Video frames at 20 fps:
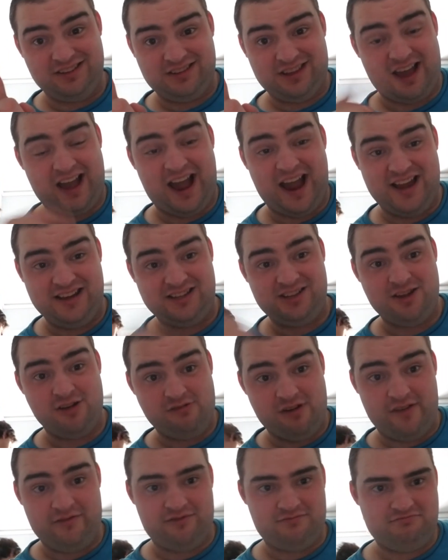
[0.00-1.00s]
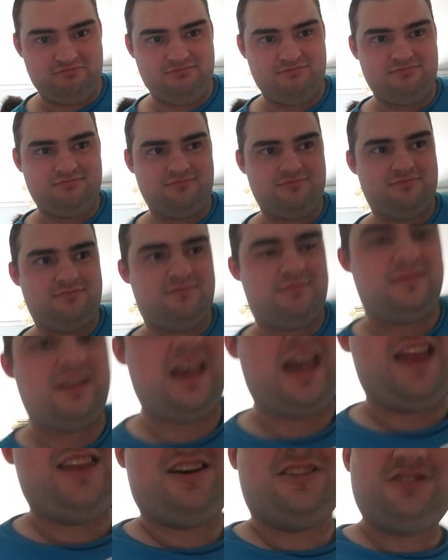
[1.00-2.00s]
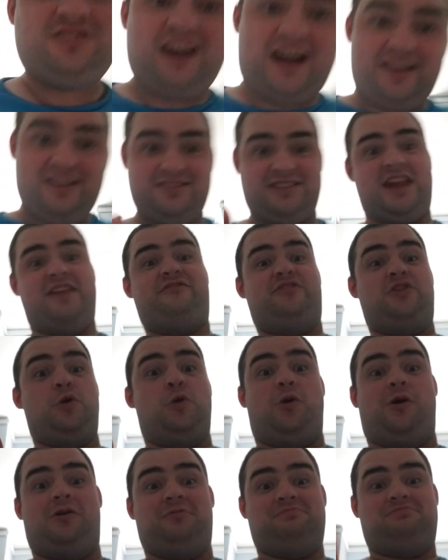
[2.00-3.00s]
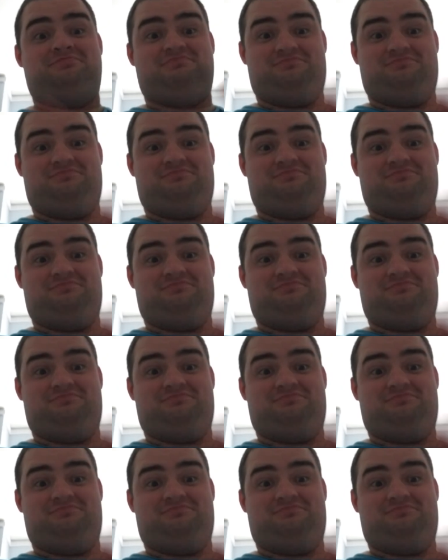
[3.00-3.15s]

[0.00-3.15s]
that I actually know of, and also how to save fuel.